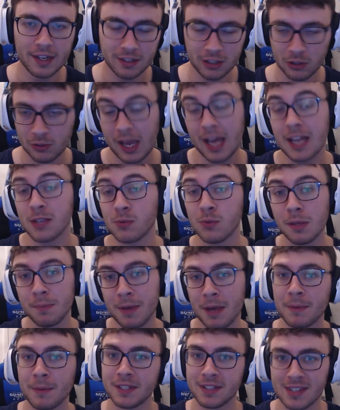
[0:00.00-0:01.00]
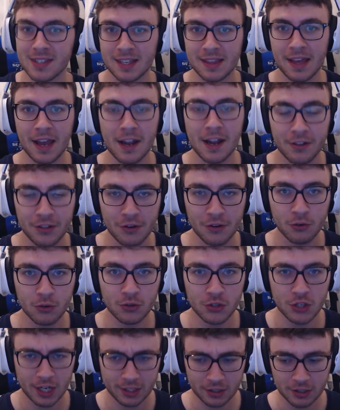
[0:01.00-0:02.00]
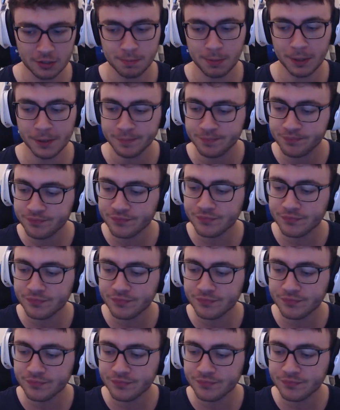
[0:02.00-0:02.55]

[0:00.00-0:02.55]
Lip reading: You guys will be able to see that on their own channels, but